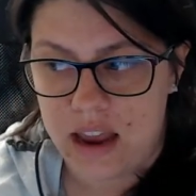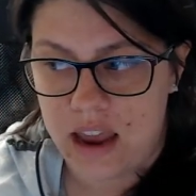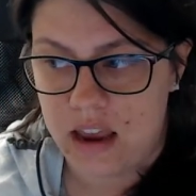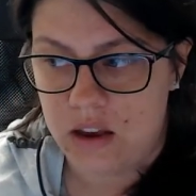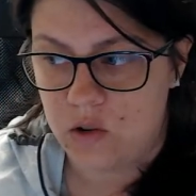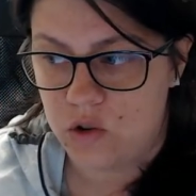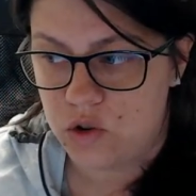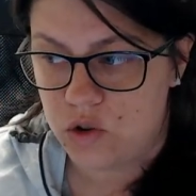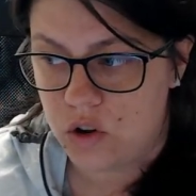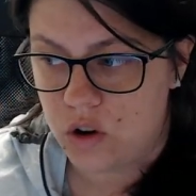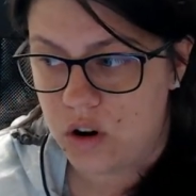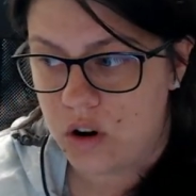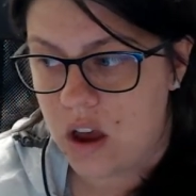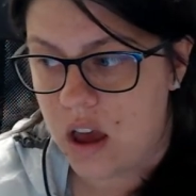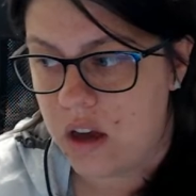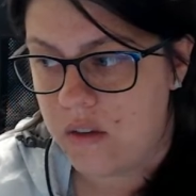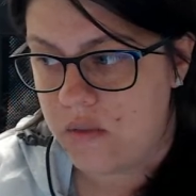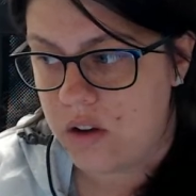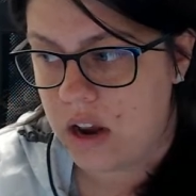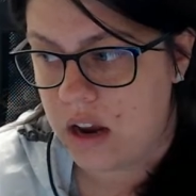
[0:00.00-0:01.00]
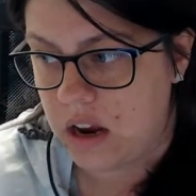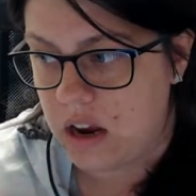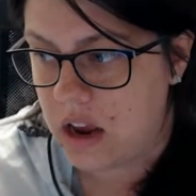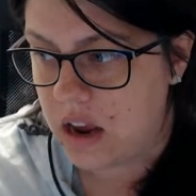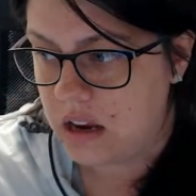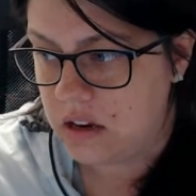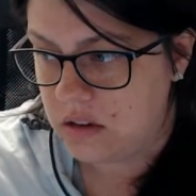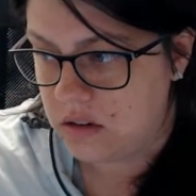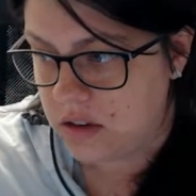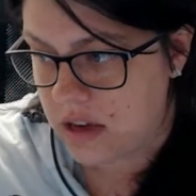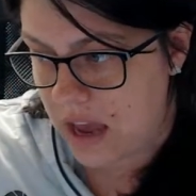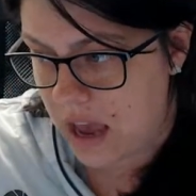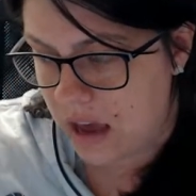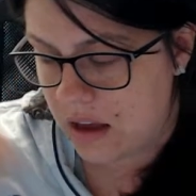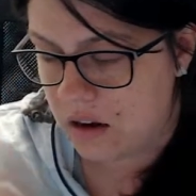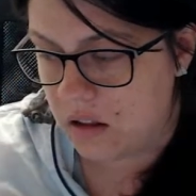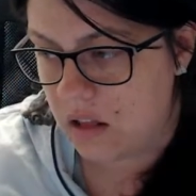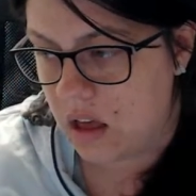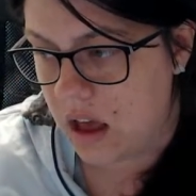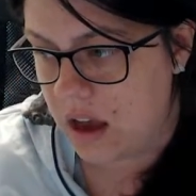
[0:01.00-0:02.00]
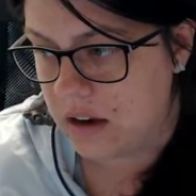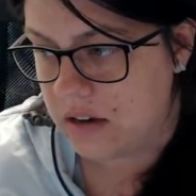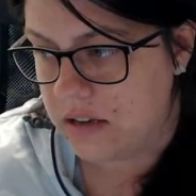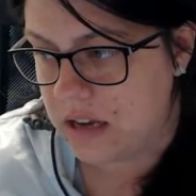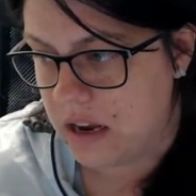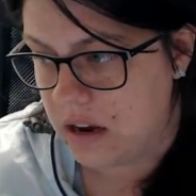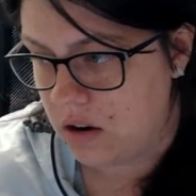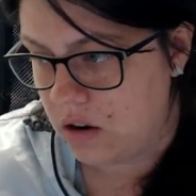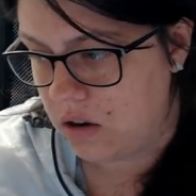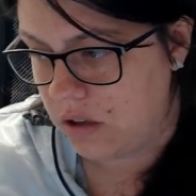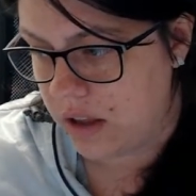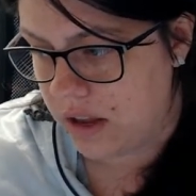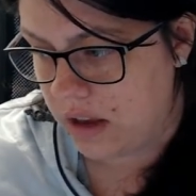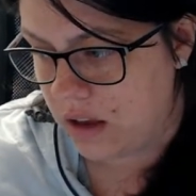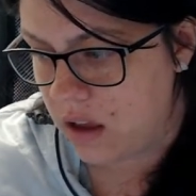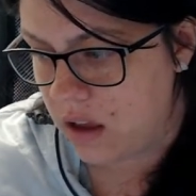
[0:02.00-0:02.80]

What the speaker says: and sure enough, and I cataloged it, or like,